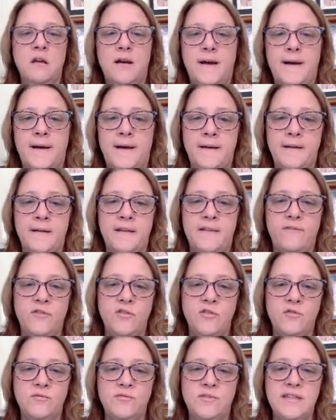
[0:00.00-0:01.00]
If
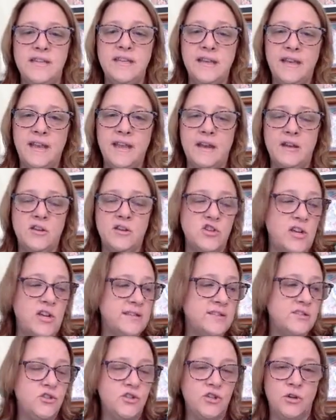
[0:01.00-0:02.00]
you didn't get a
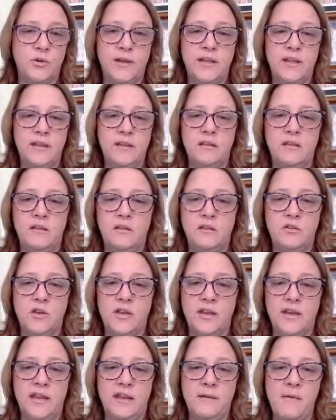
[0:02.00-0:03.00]
chance to do it, you
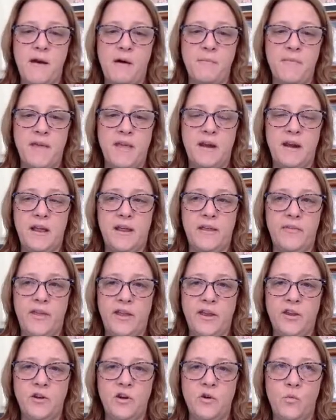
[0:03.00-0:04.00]
can email me and I can
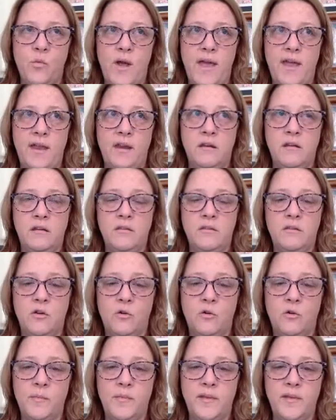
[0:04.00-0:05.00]
let you know when
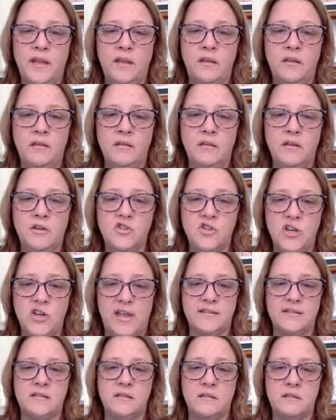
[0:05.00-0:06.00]
there will be a
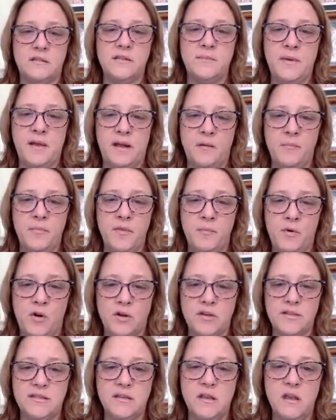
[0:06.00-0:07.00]
chance to pick up the
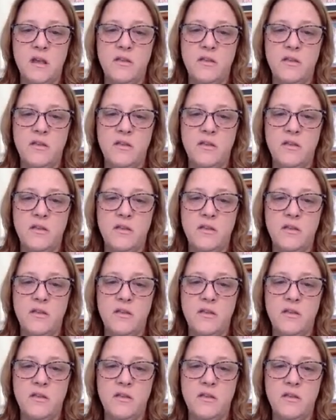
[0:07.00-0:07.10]
books,